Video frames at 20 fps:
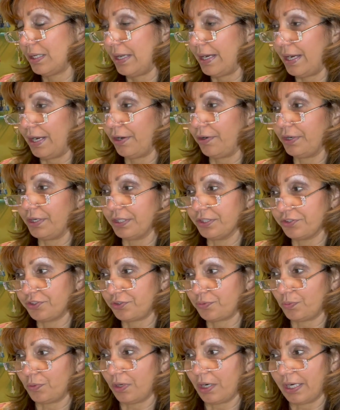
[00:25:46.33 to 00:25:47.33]
areas
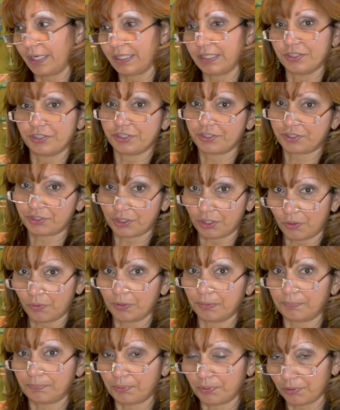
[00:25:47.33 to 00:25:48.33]
where I can just go
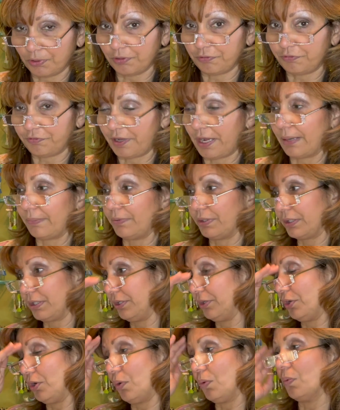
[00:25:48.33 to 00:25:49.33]
and pull a fabric
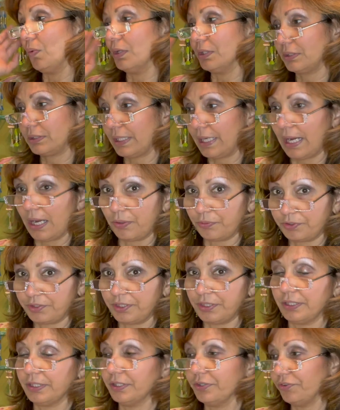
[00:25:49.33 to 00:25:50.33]
and know what count
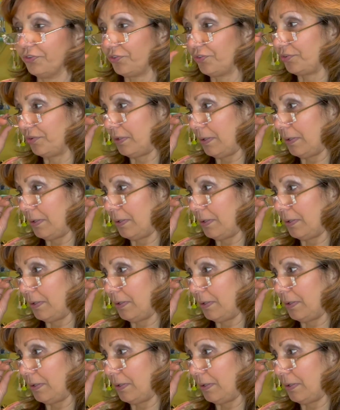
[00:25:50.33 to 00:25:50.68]
it is.